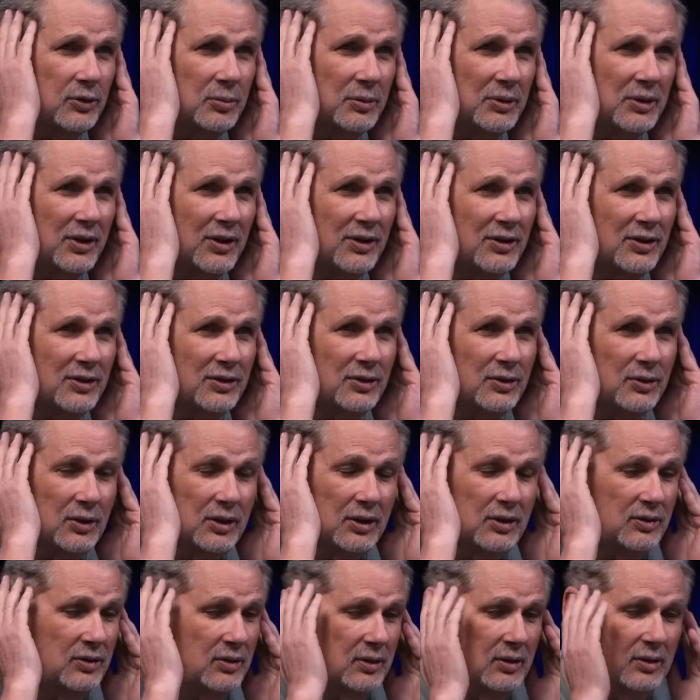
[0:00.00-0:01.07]
because
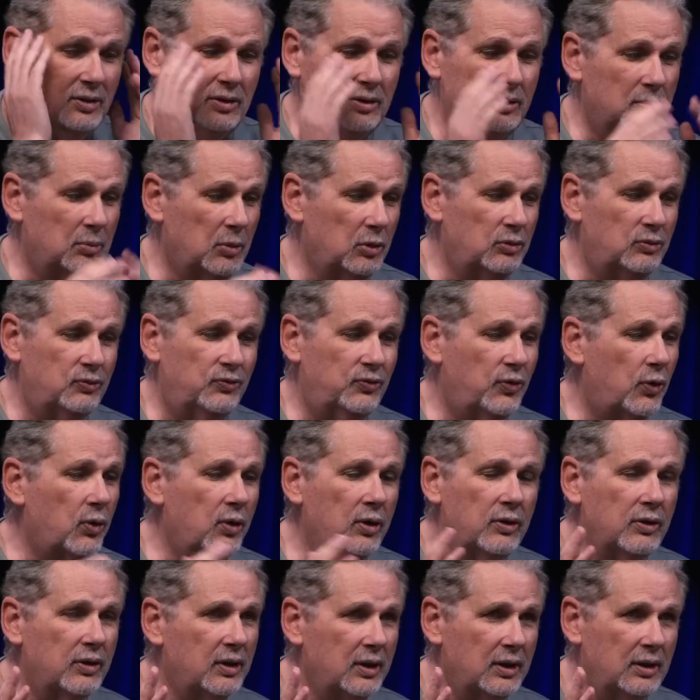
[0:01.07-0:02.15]
it's the most
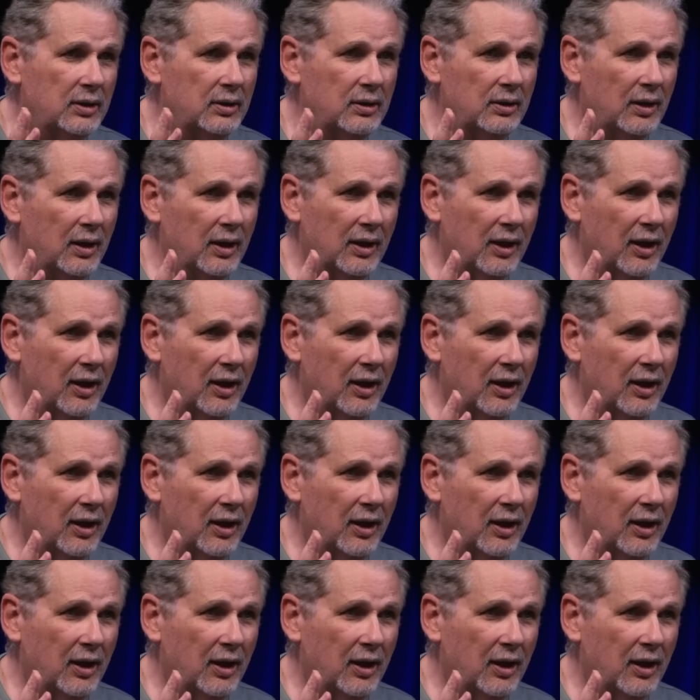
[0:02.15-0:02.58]
foreign thing